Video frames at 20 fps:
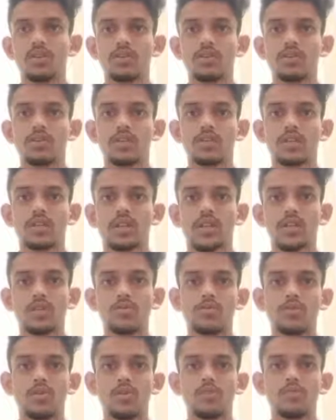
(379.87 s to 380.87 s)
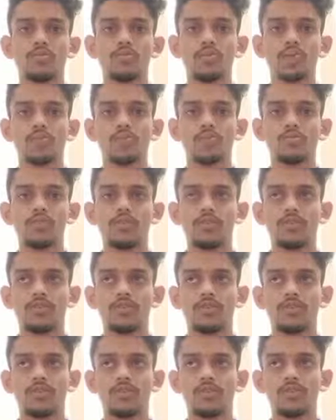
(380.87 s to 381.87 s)
The try block must be
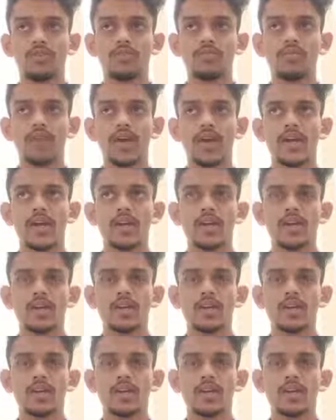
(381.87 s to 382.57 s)
followed by